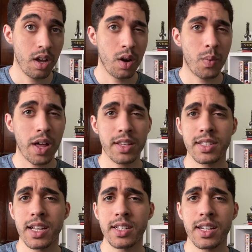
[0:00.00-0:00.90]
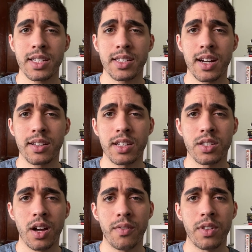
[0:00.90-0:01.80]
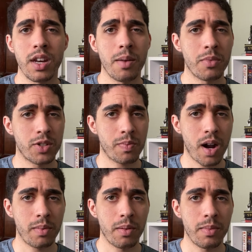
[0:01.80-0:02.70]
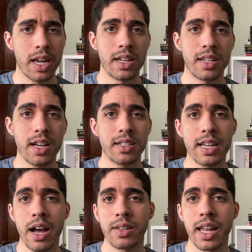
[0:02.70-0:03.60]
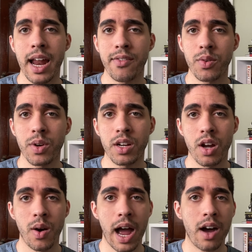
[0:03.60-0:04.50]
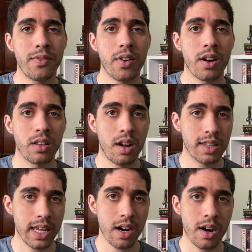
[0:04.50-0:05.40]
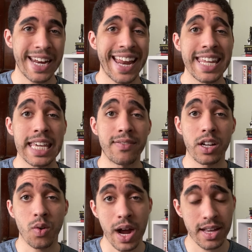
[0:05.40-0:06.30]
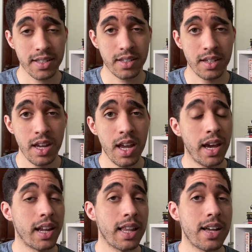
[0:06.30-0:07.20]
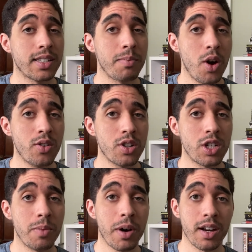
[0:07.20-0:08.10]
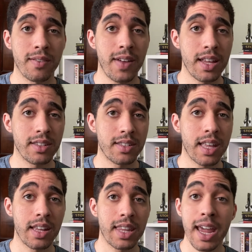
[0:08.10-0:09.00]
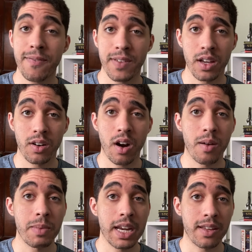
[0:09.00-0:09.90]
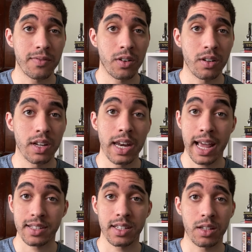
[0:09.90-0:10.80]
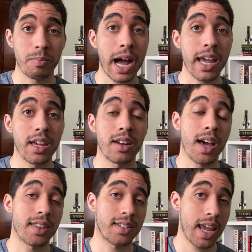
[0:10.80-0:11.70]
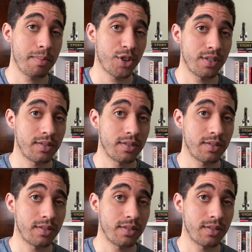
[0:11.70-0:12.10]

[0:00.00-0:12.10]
While this doesn't necessarily solve the numbers problem, it does now let everyone know how far along they are in any given quest, and allows them ownership on events that they feel are meaningful, enhancing their buy-in at the table.